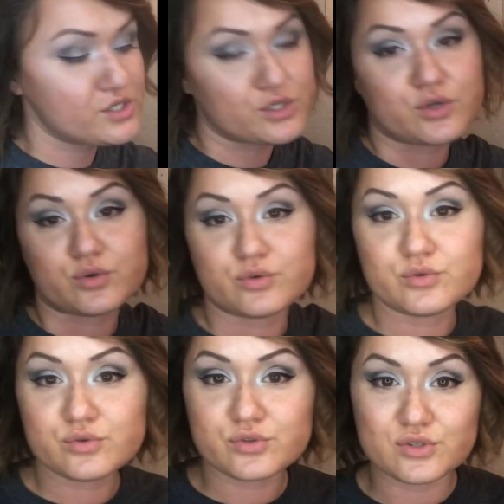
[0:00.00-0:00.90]

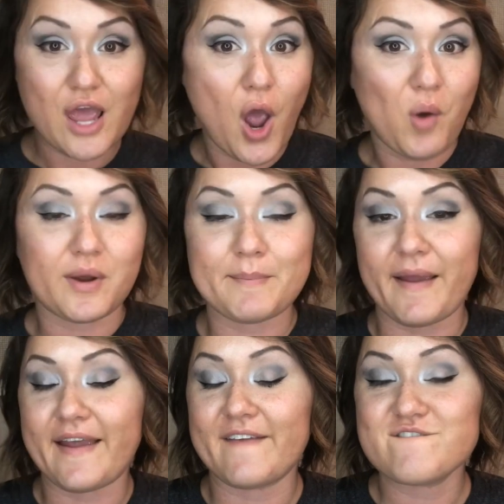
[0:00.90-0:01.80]
use one of
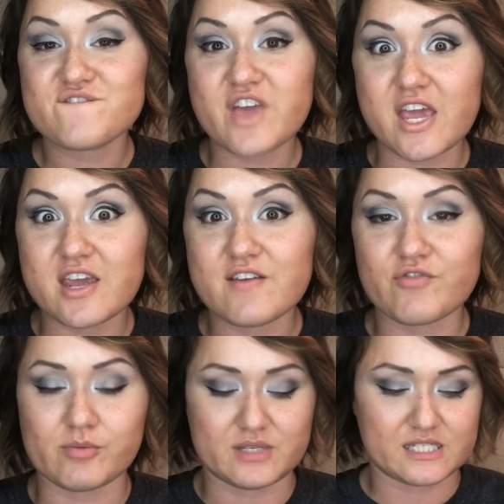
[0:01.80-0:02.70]
my
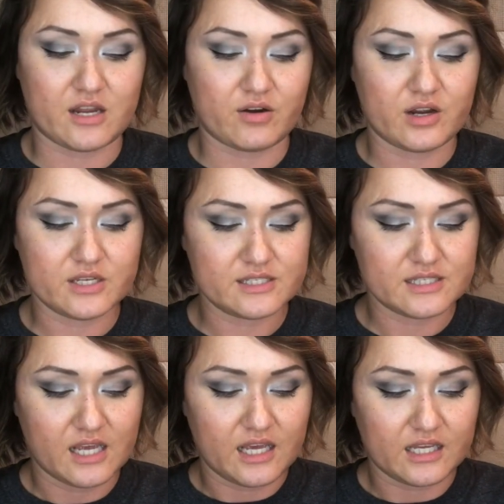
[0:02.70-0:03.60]
favorite mascaras.
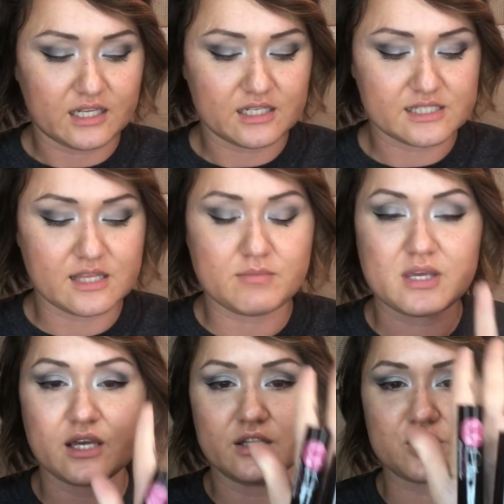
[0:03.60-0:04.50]
It is the
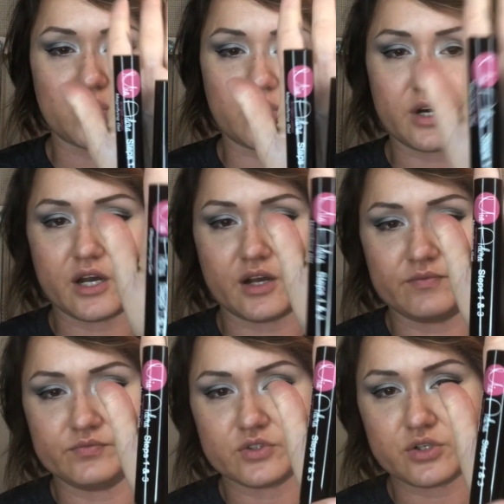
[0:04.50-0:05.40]
Mia
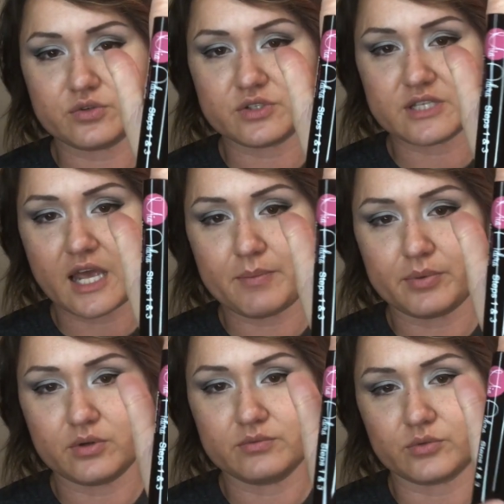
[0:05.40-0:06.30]
Dora 2-step
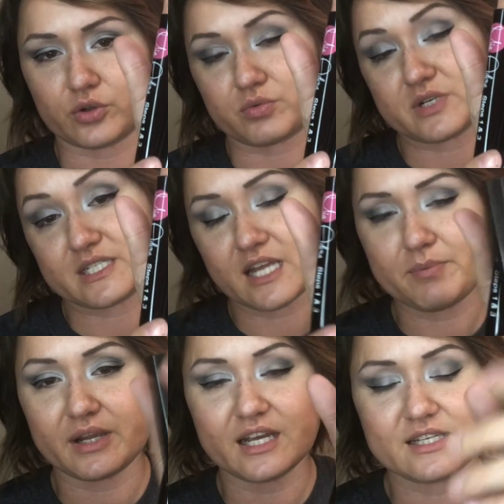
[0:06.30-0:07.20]
or
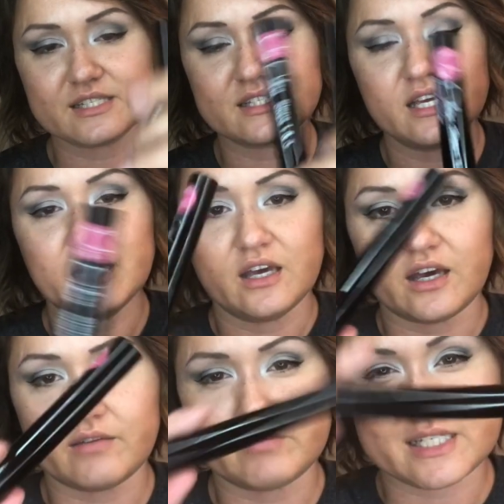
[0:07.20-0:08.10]
3-step, I guess.
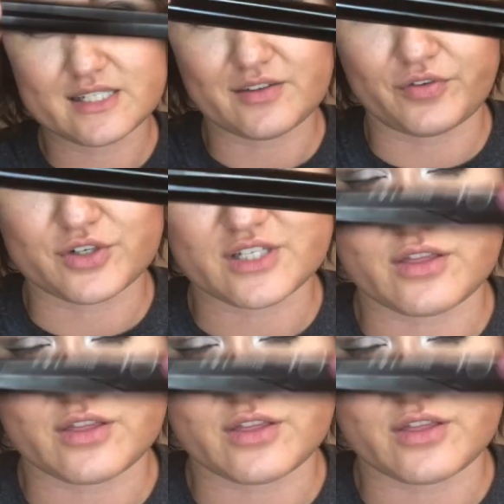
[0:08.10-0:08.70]
This is the first